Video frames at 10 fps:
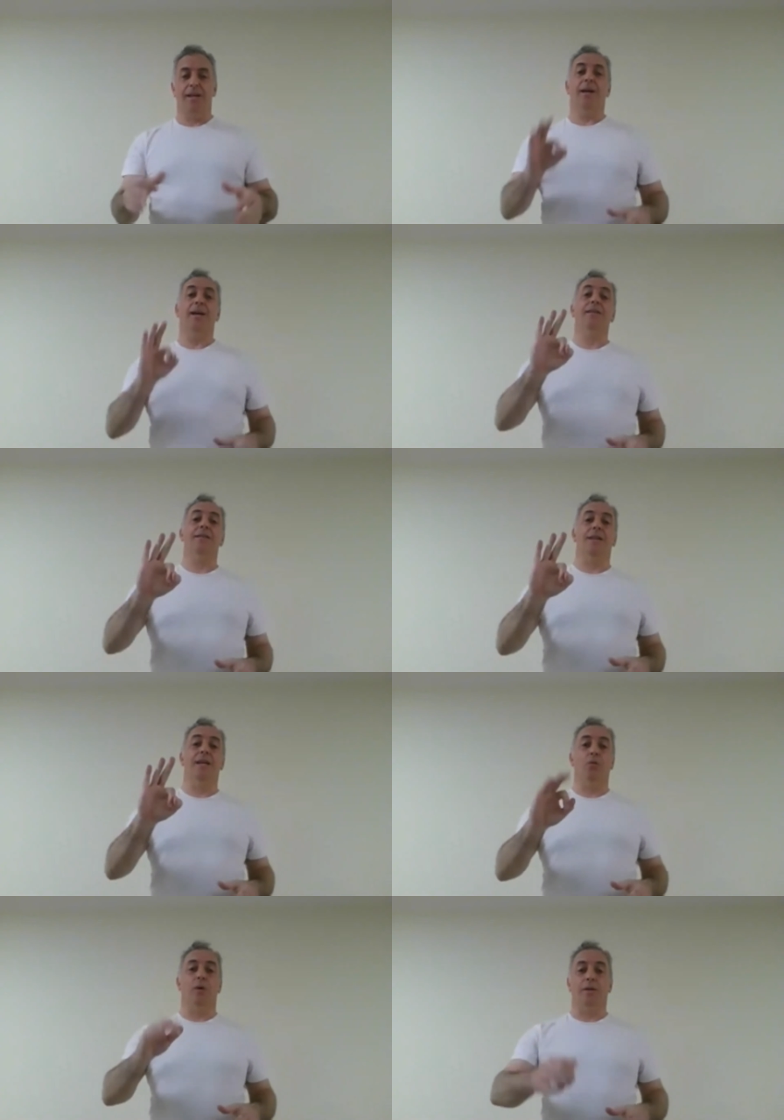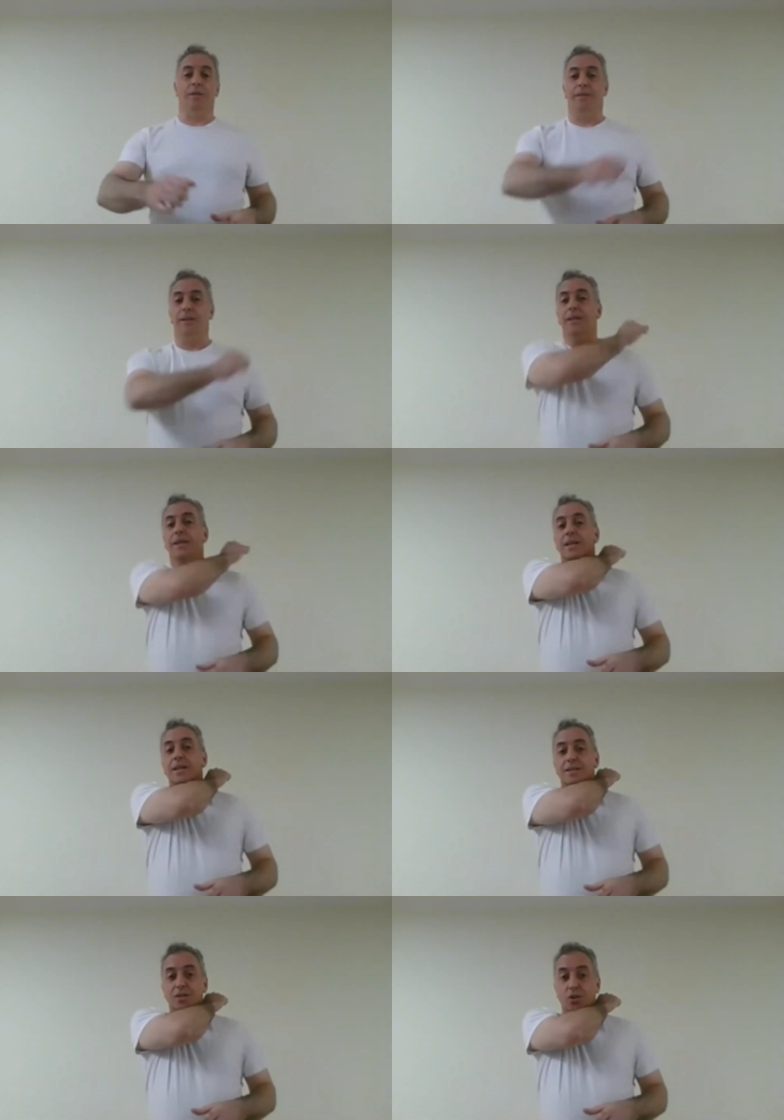And the third one
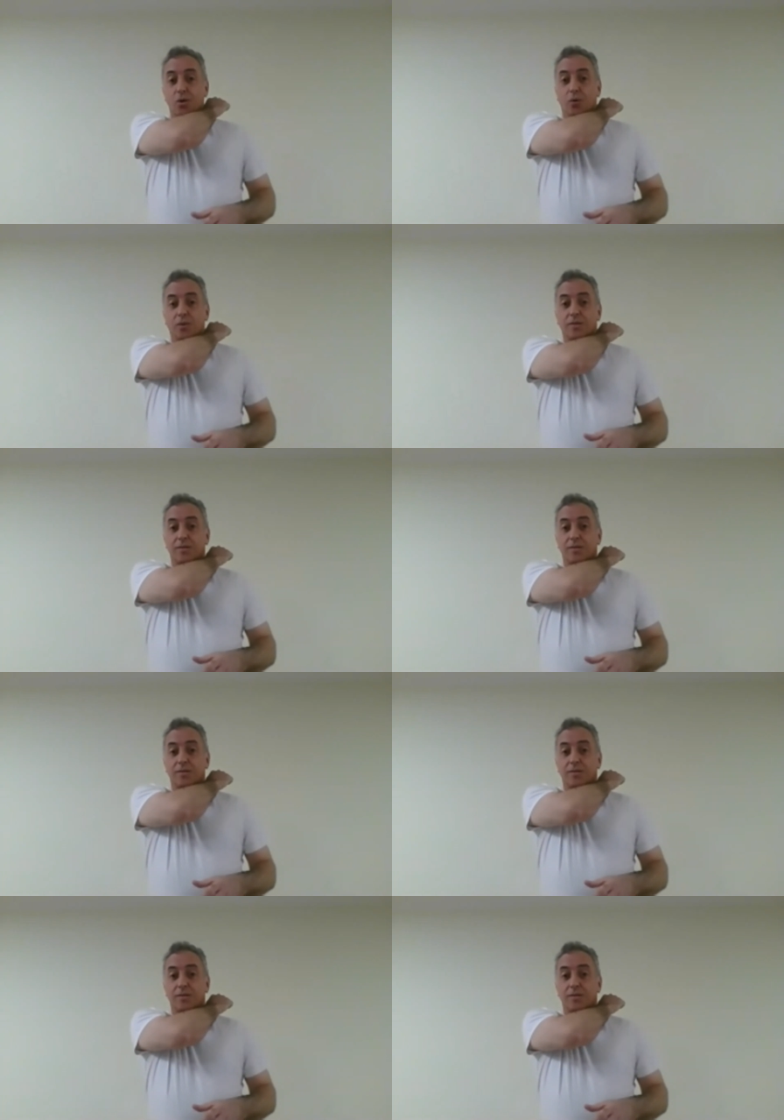is the chokes.